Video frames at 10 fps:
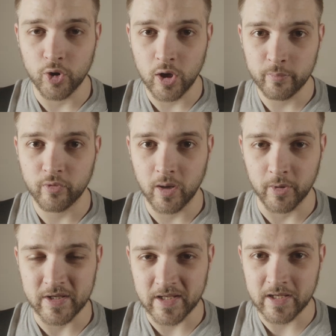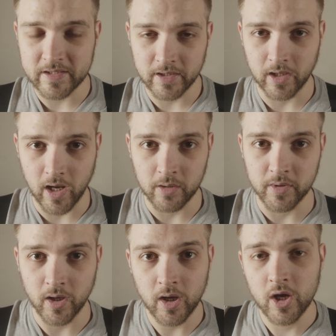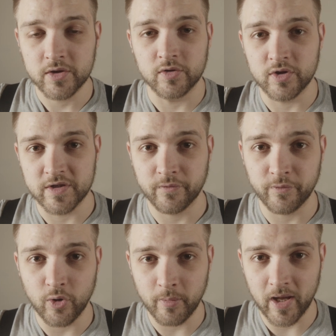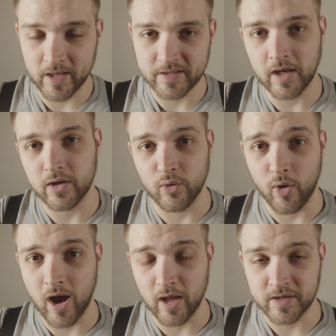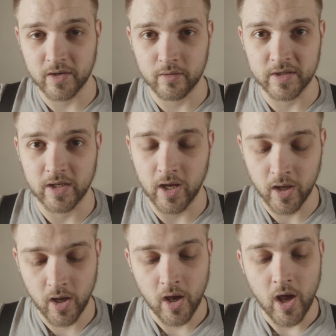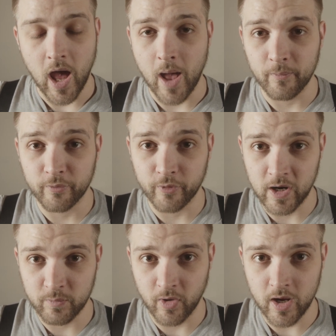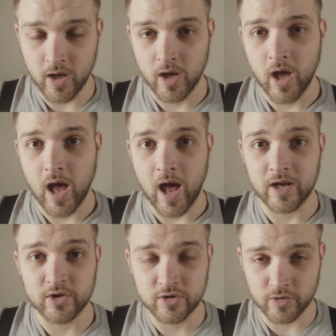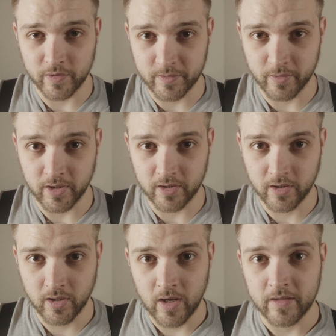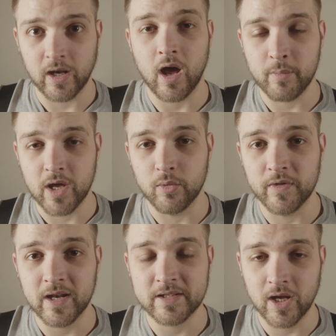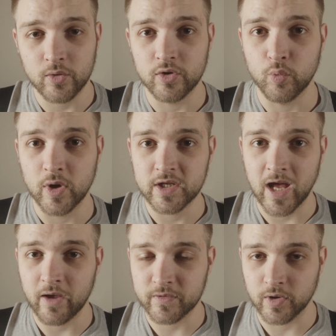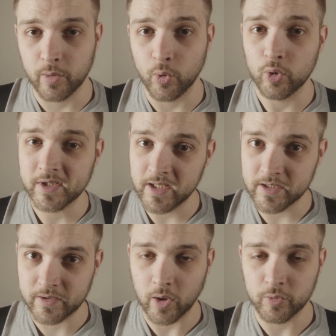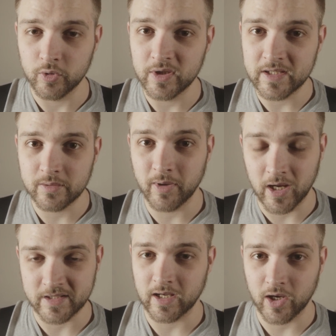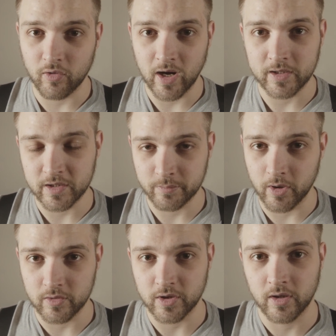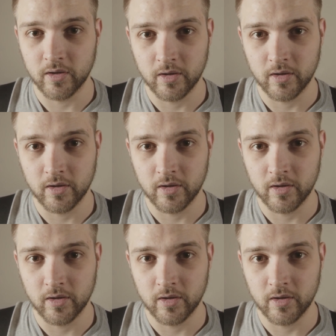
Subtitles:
known parameters into the light meter, such as film ASA or ISO today, and frame rate and shutter speed. The light meter will then tell you which f-stop or t-stop you need to be at to get correct exposure.